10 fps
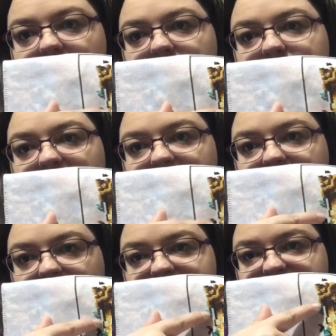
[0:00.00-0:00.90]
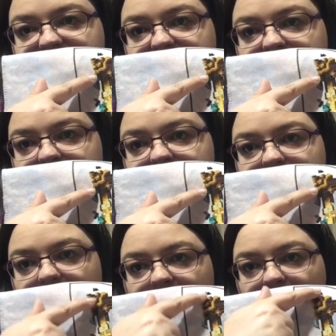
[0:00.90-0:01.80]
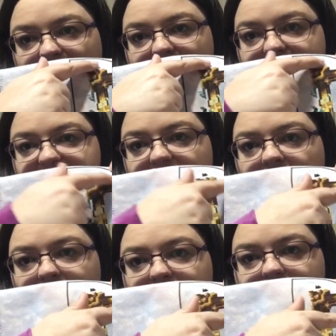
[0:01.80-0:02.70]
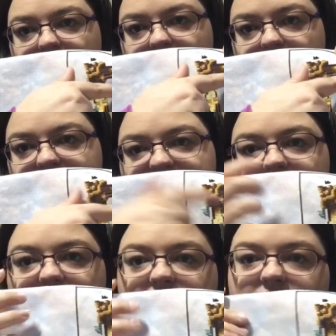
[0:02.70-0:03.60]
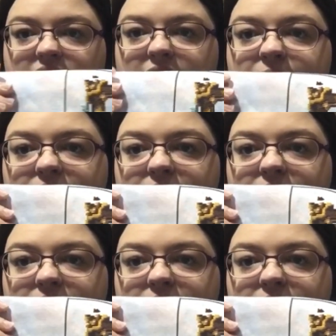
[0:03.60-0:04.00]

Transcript: Butterflies here, one at the top, 2 here.